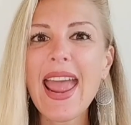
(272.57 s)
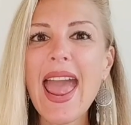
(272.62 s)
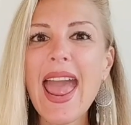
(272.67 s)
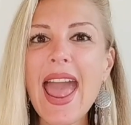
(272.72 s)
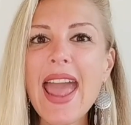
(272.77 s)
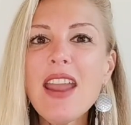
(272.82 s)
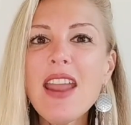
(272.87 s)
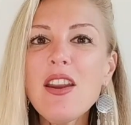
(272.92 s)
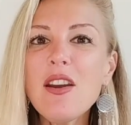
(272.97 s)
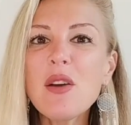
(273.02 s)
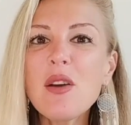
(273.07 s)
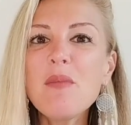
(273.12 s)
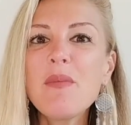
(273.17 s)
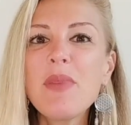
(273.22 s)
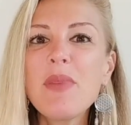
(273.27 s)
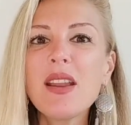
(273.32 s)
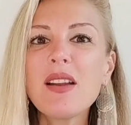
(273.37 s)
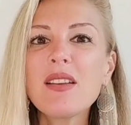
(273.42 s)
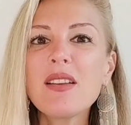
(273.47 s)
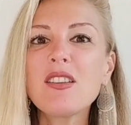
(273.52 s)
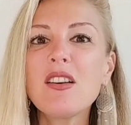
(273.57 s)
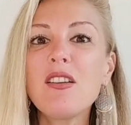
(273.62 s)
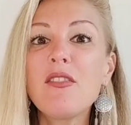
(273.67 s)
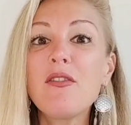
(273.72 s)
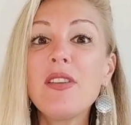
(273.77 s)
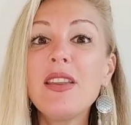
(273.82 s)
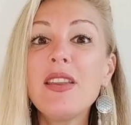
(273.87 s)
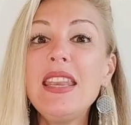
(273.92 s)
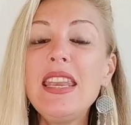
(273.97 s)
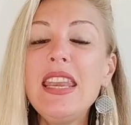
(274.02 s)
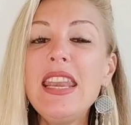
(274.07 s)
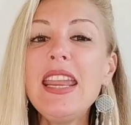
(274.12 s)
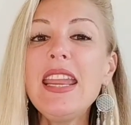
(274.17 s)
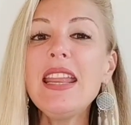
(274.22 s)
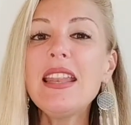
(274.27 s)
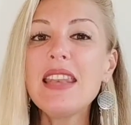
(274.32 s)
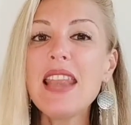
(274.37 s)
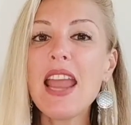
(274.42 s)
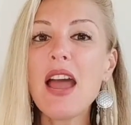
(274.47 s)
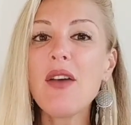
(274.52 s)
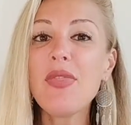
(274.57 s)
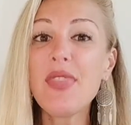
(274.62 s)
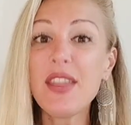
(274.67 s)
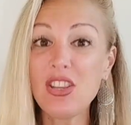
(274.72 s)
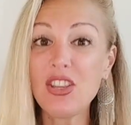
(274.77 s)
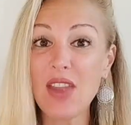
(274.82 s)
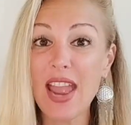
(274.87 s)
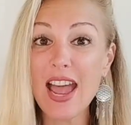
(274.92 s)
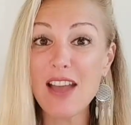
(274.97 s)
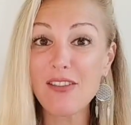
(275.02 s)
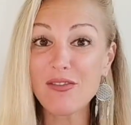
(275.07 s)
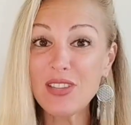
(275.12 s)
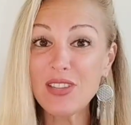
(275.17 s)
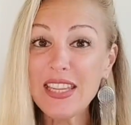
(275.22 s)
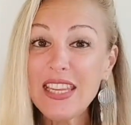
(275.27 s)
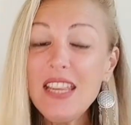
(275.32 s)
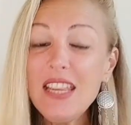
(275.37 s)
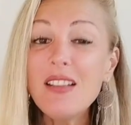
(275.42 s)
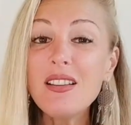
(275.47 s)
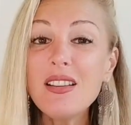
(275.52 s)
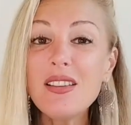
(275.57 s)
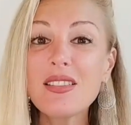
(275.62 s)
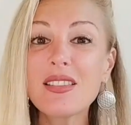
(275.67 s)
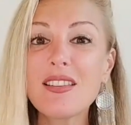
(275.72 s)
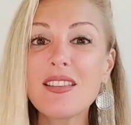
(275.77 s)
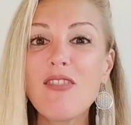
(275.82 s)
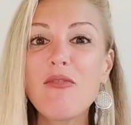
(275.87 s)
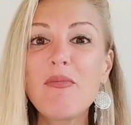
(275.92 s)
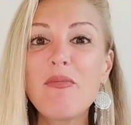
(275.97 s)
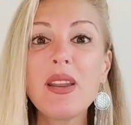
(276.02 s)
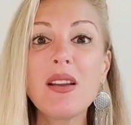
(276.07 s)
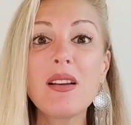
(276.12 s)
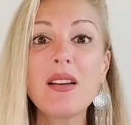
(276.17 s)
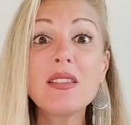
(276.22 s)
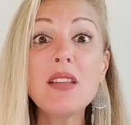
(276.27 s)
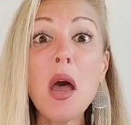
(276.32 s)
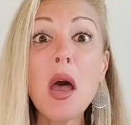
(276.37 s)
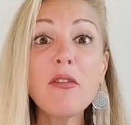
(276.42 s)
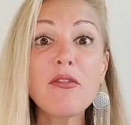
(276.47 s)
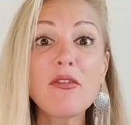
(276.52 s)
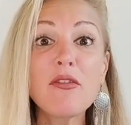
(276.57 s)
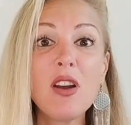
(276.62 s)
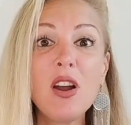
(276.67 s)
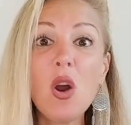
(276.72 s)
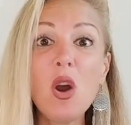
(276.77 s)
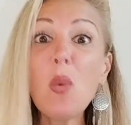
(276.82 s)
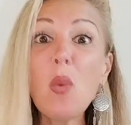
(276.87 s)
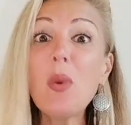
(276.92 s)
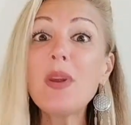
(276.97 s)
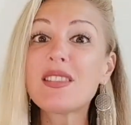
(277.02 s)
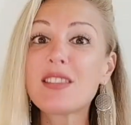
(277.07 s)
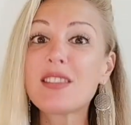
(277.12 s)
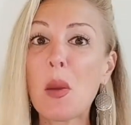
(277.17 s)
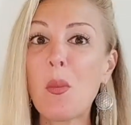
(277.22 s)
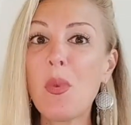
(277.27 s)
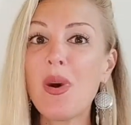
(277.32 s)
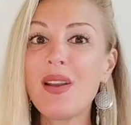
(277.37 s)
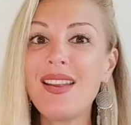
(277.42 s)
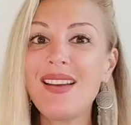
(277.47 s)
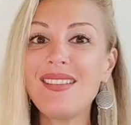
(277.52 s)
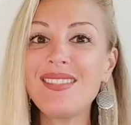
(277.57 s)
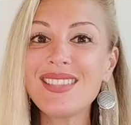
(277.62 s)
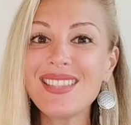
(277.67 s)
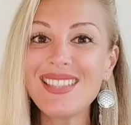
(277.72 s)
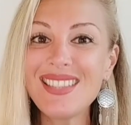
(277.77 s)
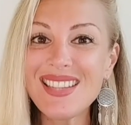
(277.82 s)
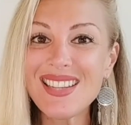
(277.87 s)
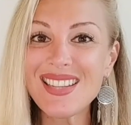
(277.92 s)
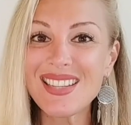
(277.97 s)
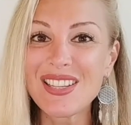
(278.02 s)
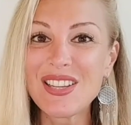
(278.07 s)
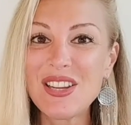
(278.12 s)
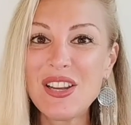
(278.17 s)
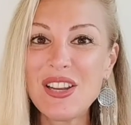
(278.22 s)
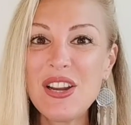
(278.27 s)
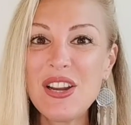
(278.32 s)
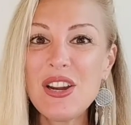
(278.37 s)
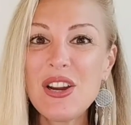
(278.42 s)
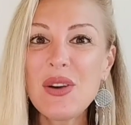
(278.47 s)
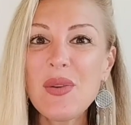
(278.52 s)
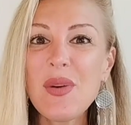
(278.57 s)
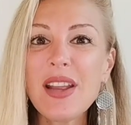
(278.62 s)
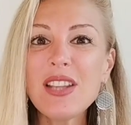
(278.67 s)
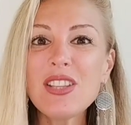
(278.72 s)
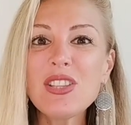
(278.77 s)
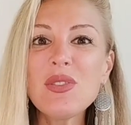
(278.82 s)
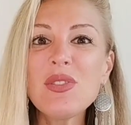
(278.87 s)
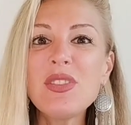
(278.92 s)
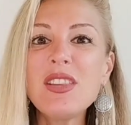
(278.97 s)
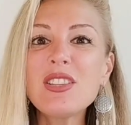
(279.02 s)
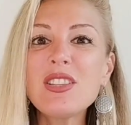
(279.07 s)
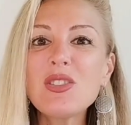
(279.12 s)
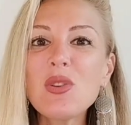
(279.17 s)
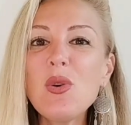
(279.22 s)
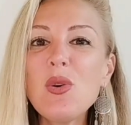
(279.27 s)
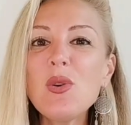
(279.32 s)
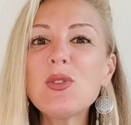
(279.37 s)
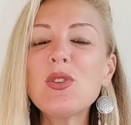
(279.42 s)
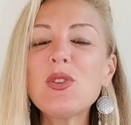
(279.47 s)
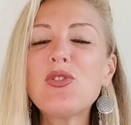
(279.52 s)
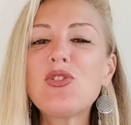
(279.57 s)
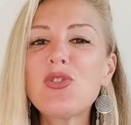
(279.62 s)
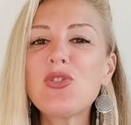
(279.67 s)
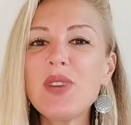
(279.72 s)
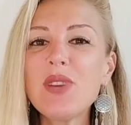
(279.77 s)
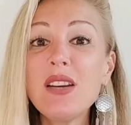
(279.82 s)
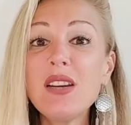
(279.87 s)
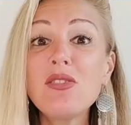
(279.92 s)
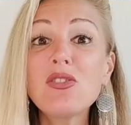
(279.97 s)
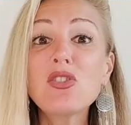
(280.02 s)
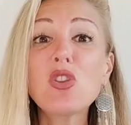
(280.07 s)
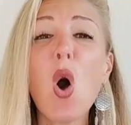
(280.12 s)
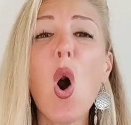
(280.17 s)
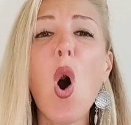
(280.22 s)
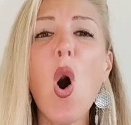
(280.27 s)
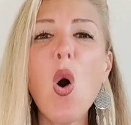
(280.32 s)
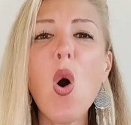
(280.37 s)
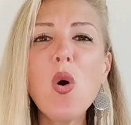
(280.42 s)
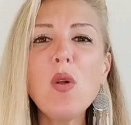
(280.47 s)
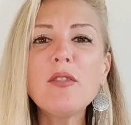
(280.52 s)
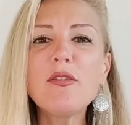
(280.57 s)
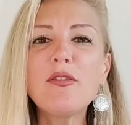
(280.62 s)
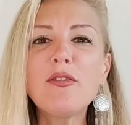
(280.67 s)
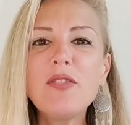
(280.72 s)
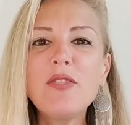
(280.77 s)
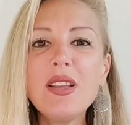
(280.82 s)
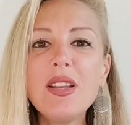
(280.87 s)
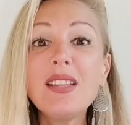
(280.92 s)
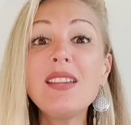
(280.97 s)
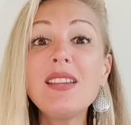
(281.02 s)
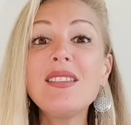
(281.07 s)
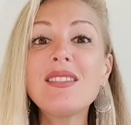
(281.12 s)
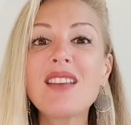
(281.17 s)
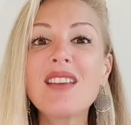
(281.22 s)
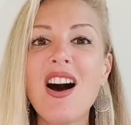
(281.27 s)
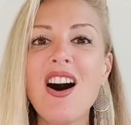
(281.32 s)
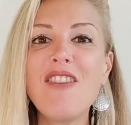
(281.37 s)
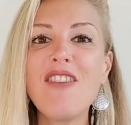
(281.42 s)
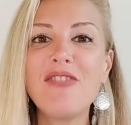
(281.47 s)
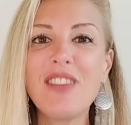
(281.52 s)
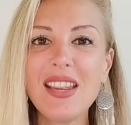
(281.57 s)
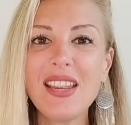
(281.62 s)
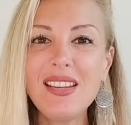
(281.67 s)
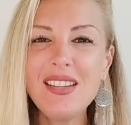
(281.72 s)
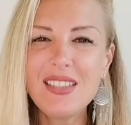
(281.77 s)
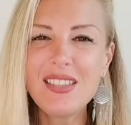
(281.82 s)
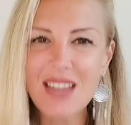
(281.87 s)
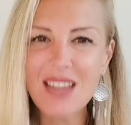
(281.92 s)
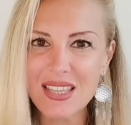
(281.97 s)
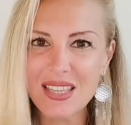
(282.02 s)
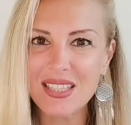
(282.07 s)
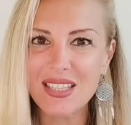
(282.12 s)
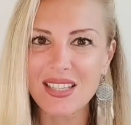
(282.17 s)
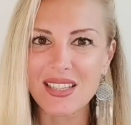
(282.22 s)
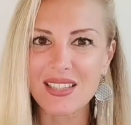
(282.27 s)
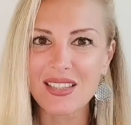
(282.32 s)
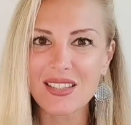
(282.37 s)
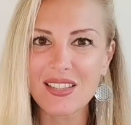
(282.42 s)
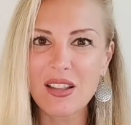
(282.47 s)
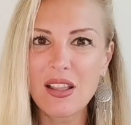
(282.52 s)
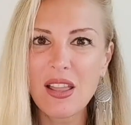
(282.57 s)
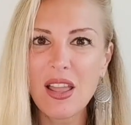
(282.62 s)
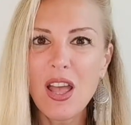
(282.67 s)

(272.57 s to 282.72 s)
Anger because of a need now that you have to heal yourself because of what someone else did, right? So, this also triggers all feelings of injustice.